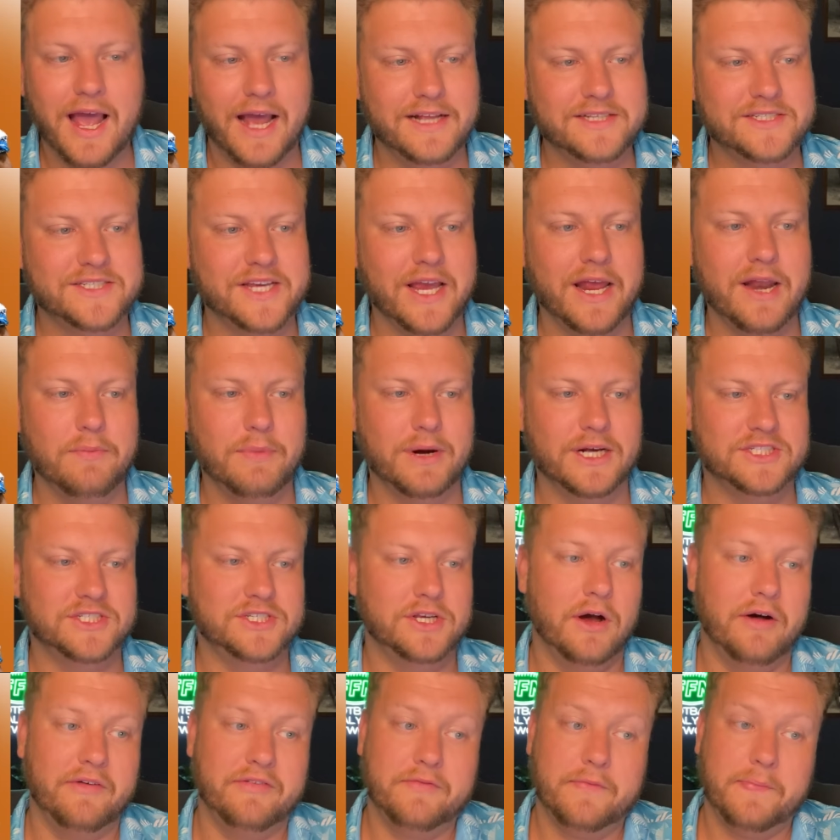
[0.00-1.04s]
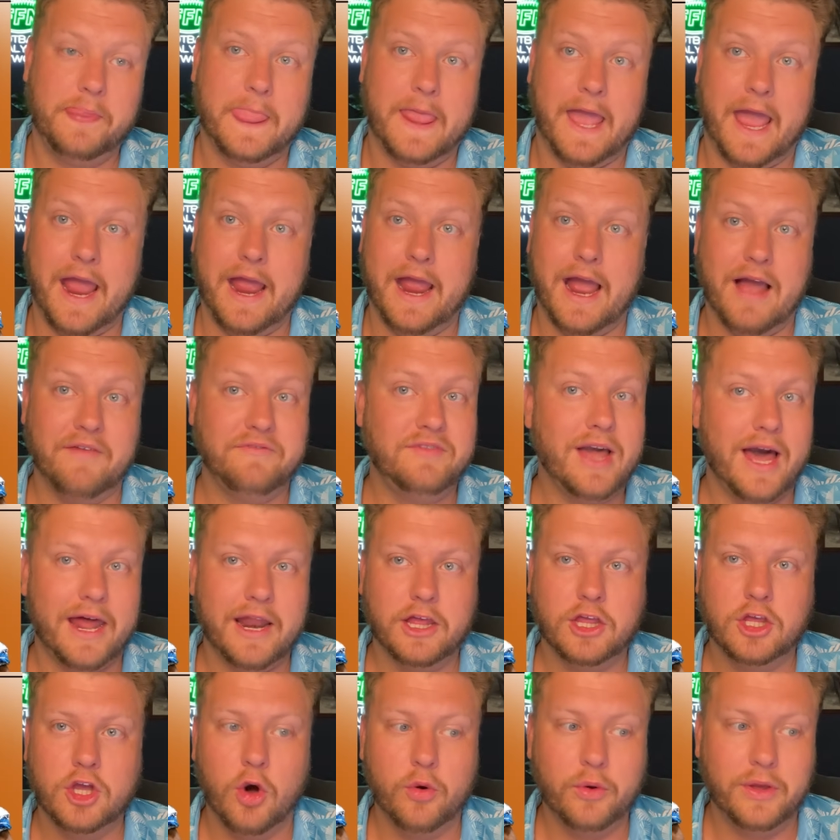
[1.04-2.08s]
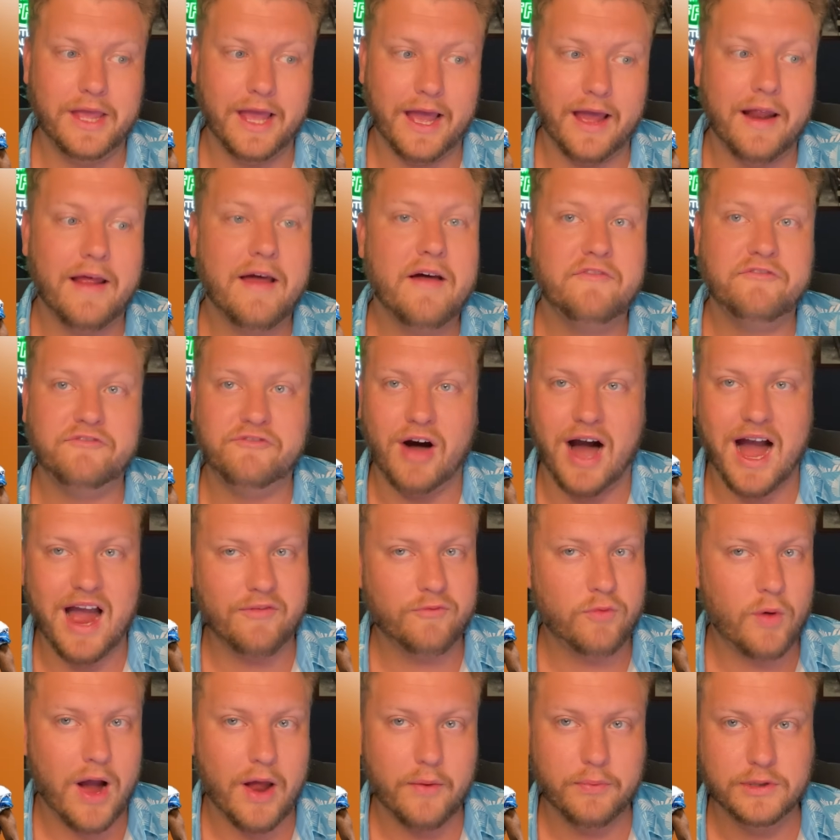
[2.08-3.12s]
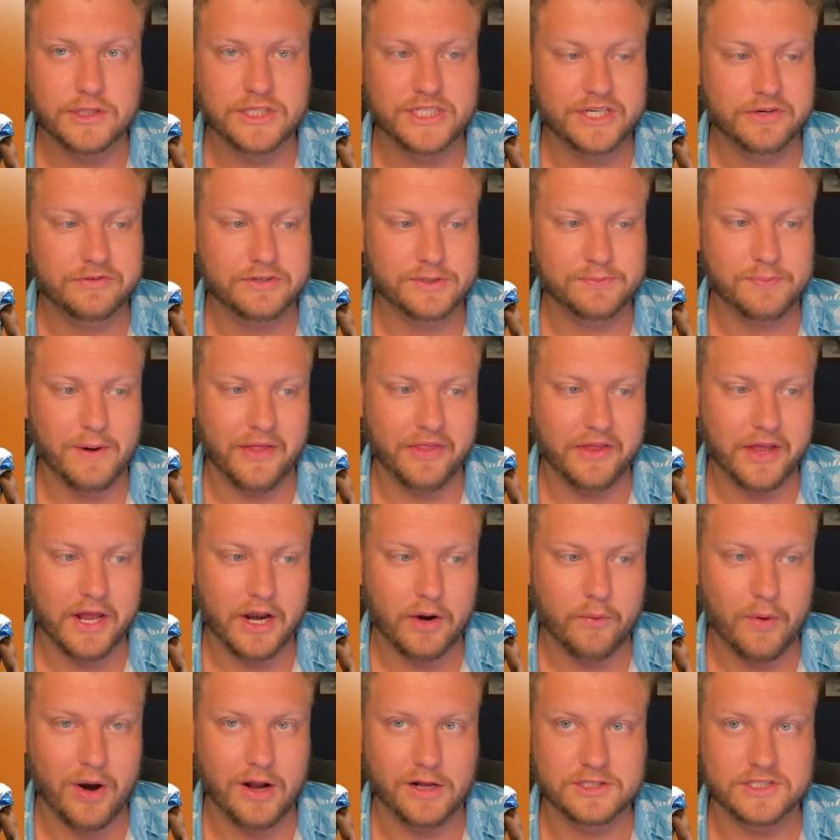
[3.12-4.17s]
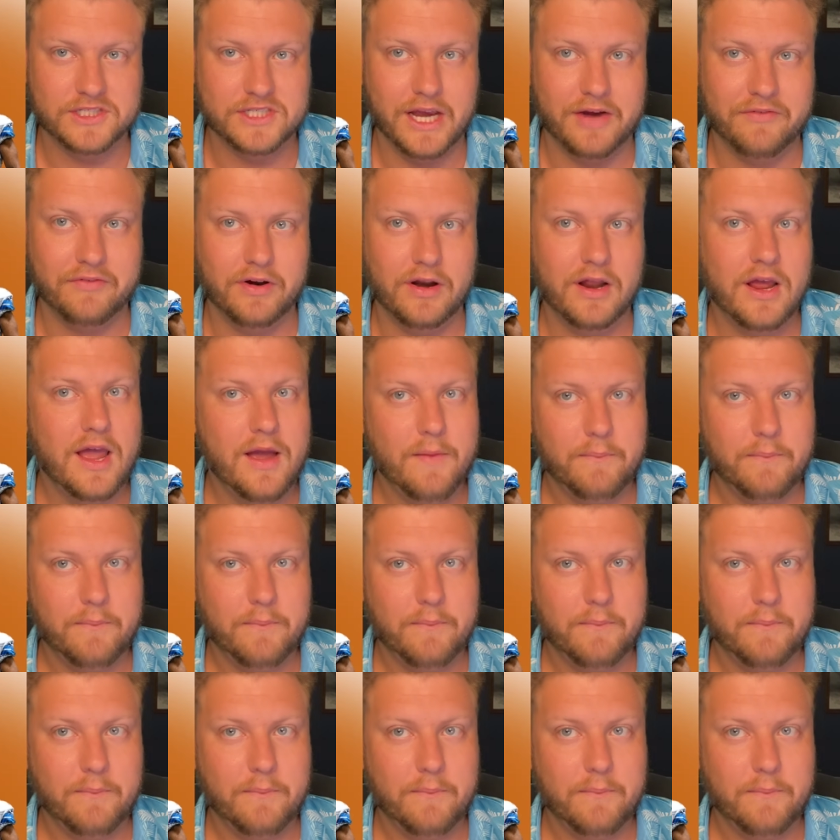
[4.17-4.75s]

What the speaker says: and say to myself, hey, I've got to go get 5 wide receivers by the end of round 7,